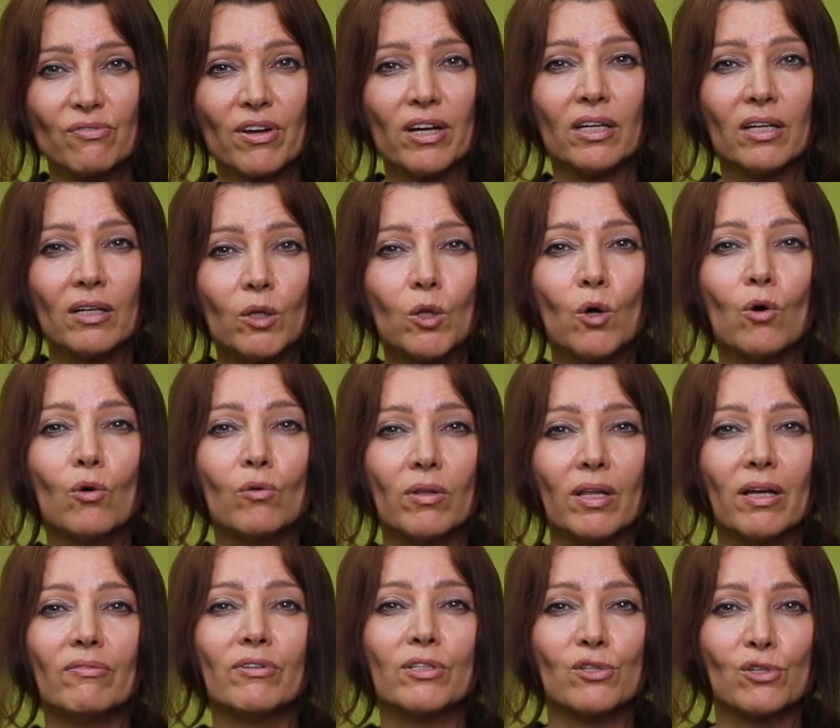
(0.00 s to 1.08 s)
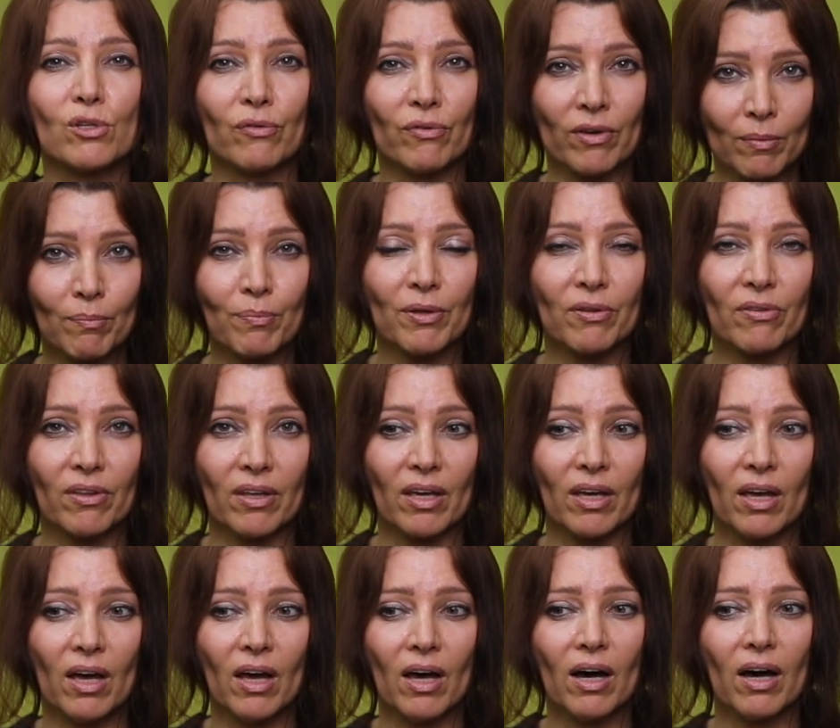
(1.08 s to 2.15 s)
very low levels of empathy,
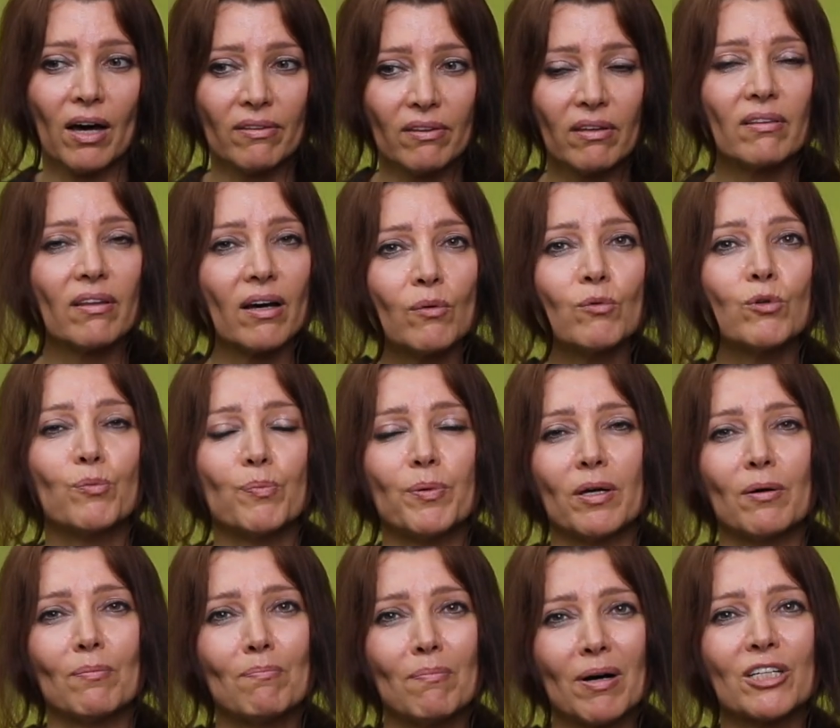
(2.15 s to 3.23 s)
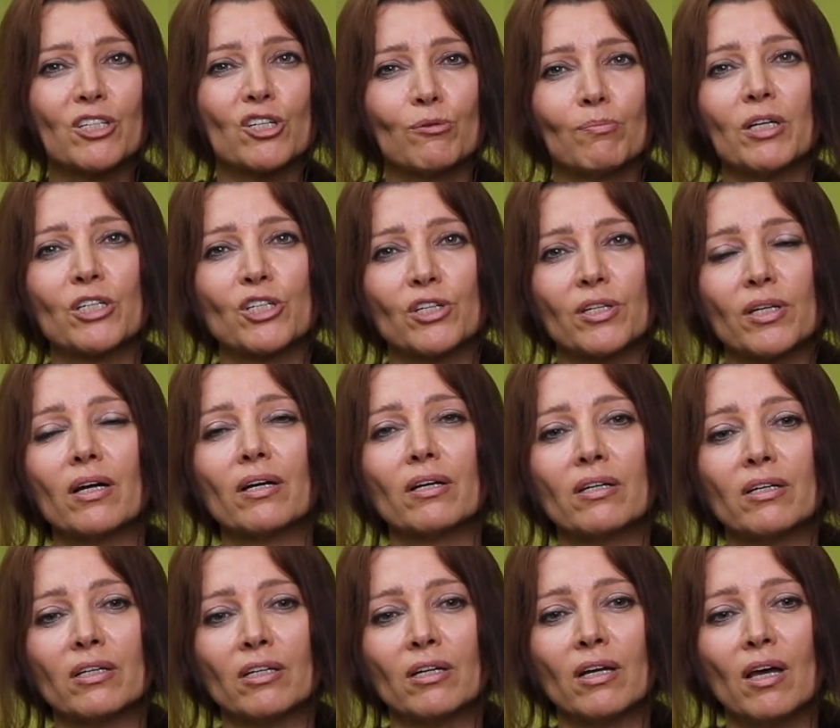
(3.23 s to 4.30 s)
I think that would be a much, much
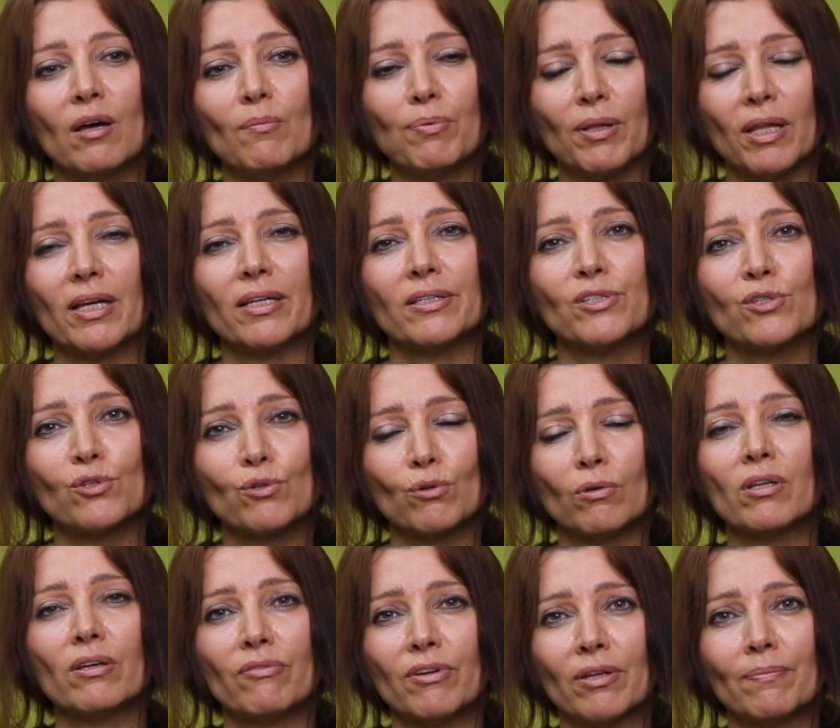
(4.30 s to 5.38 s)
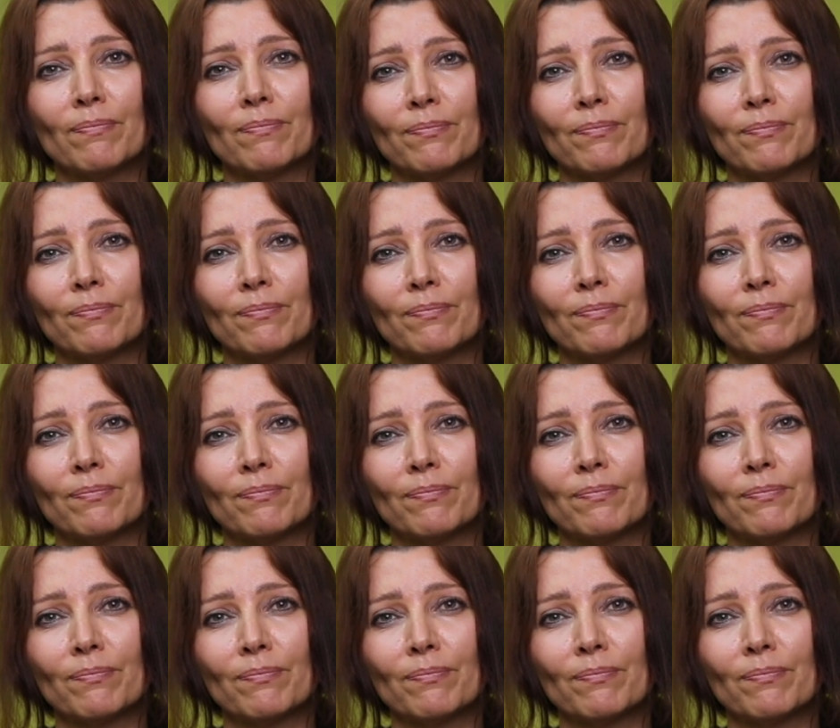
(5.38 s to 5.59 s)
darker place to live in.